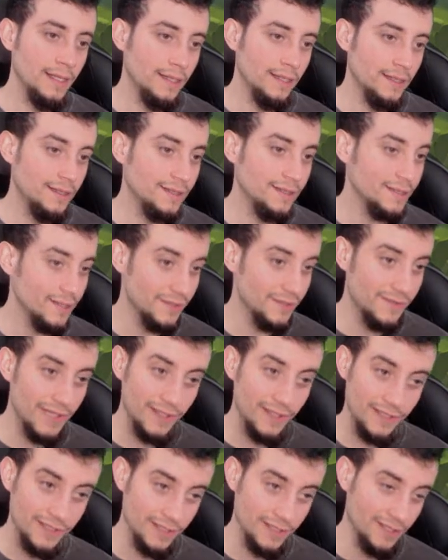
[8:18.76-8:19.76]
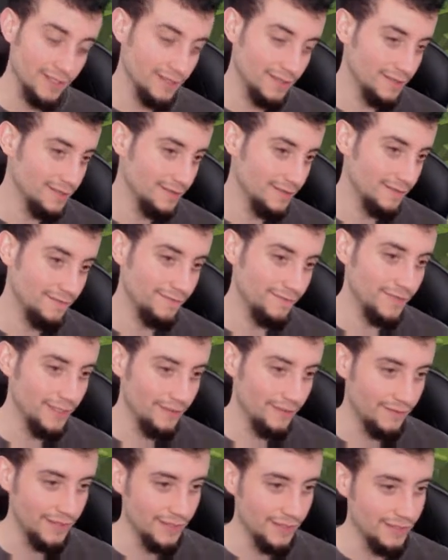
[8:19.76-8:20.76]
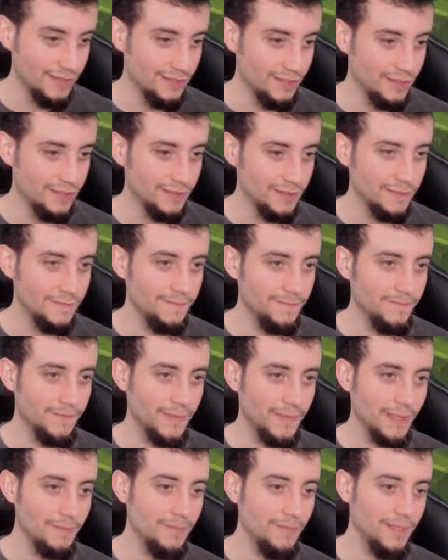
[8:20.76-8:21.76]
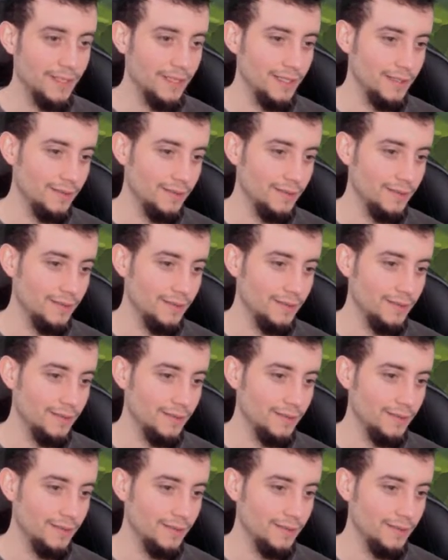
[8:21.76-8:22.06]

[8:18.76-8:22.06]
this card's very strong, very, very strong. But